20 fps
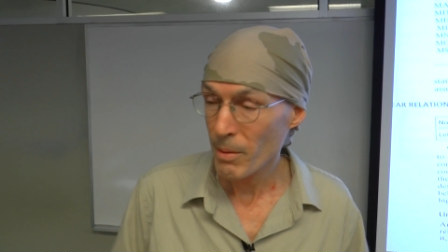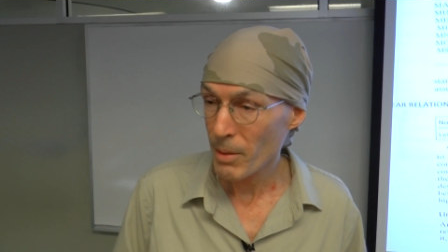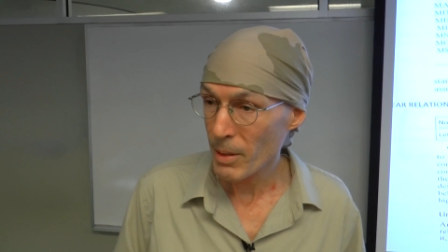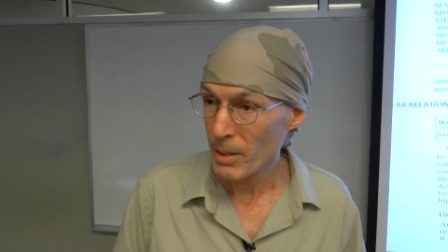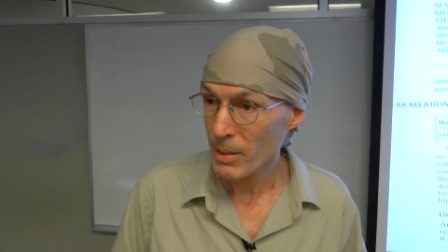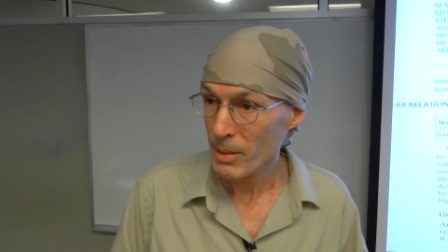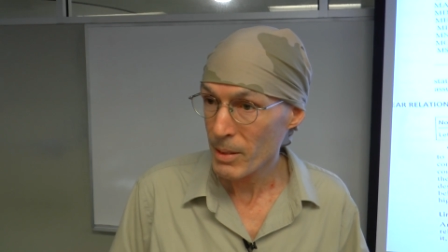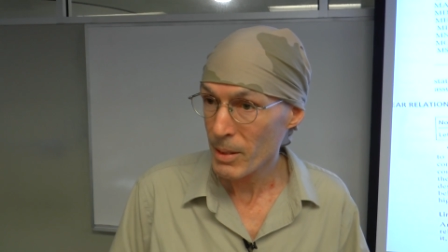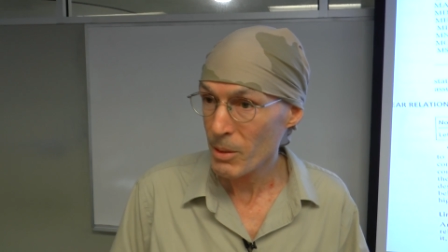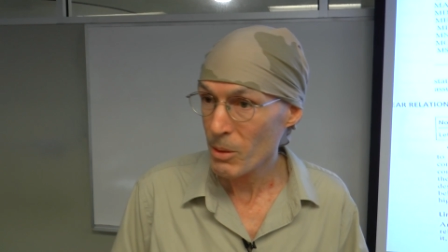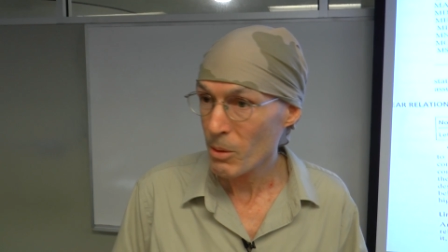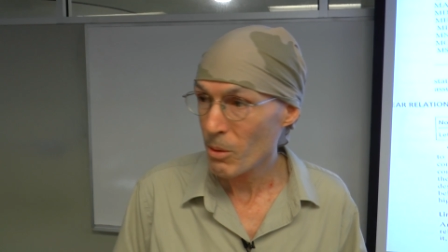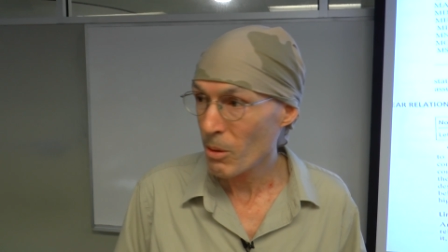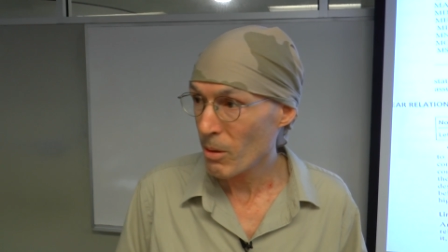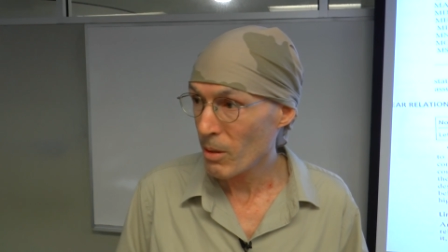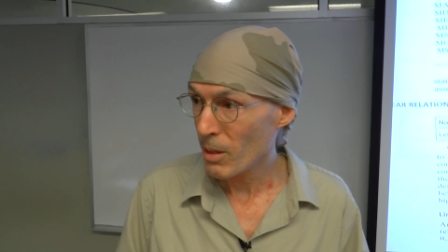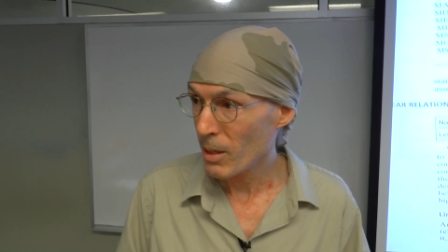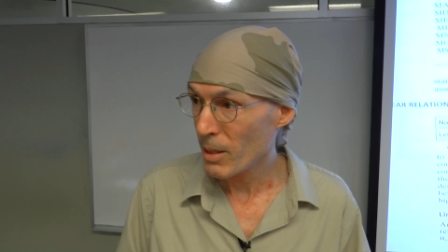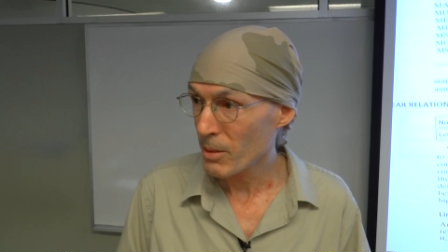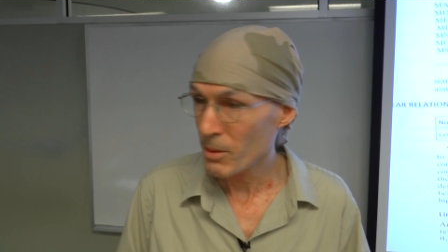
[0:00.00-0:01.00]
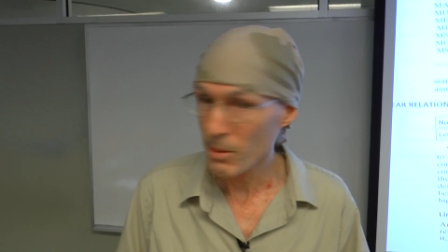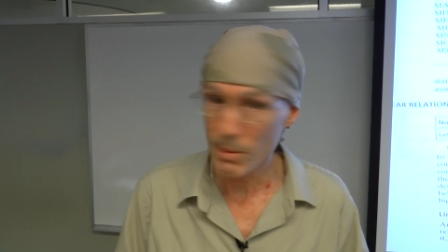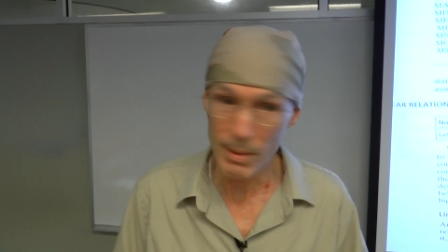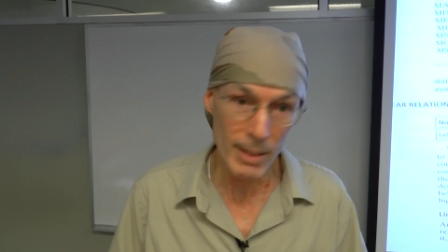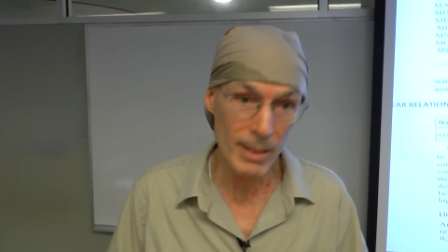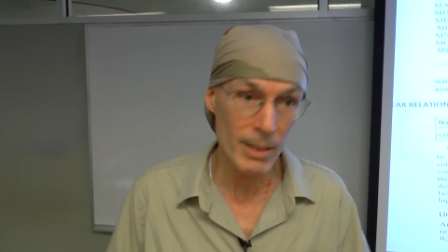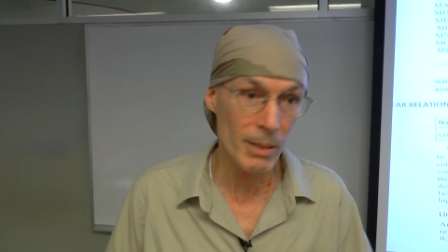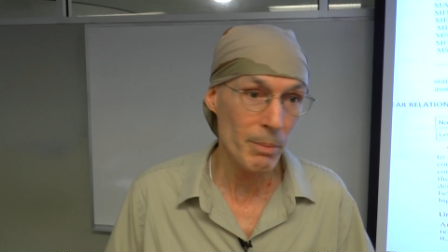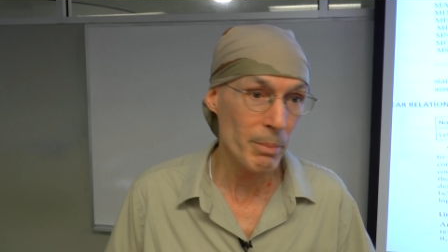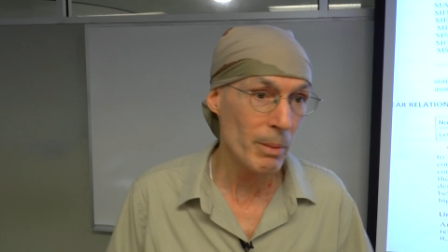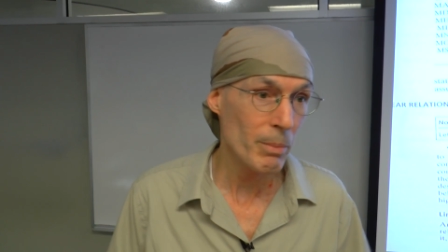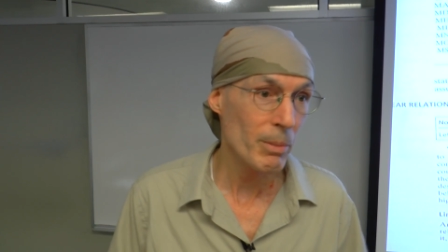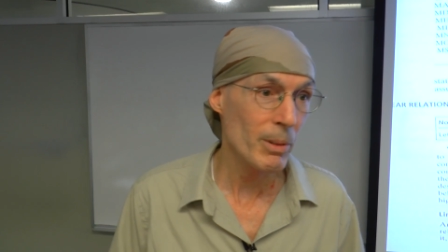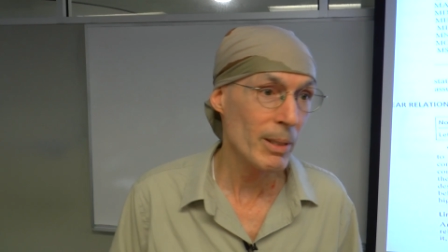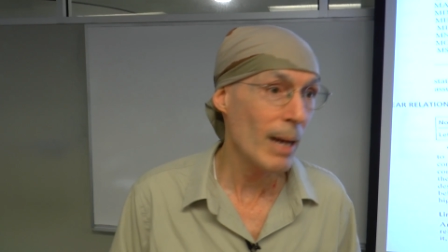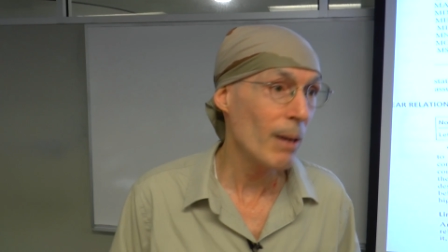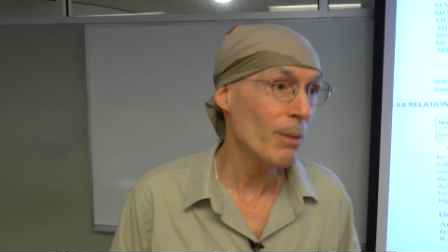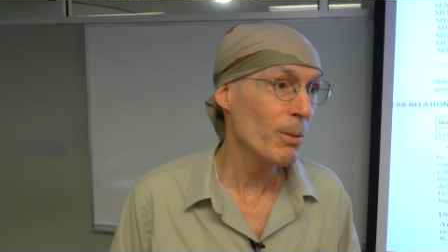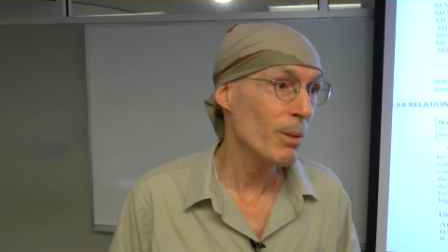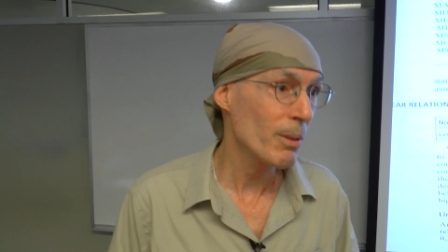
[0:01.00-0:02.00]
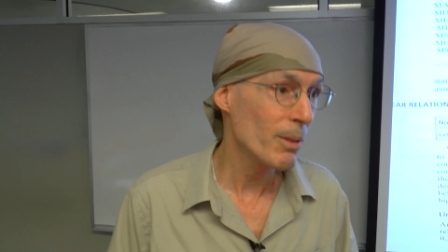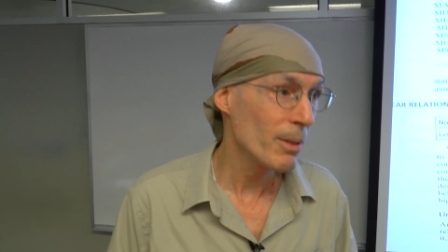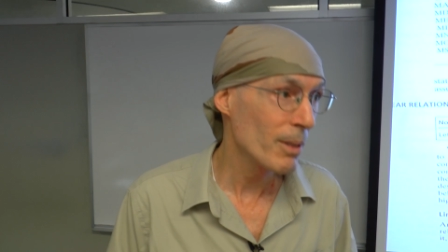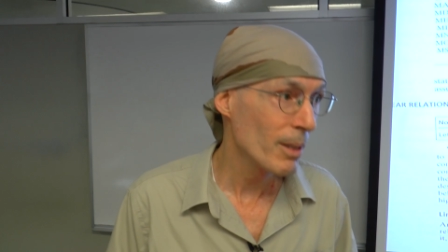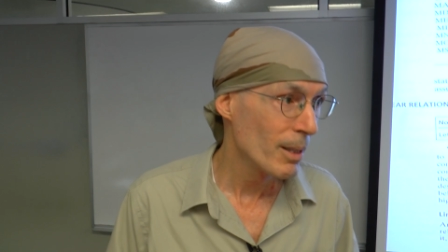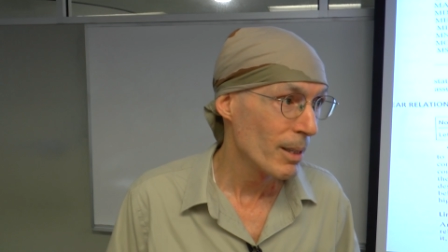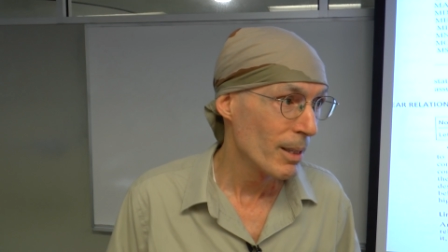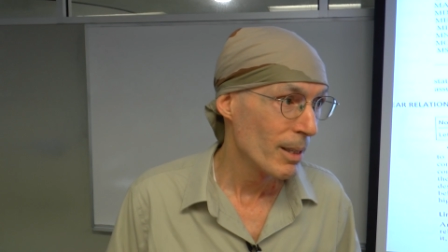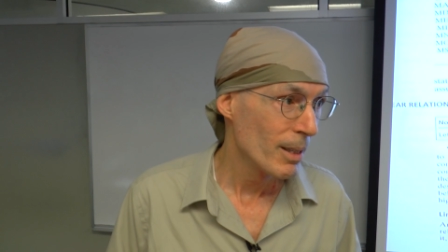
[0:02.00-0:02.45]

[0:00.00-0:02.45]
things that you call huts are actually people's houses.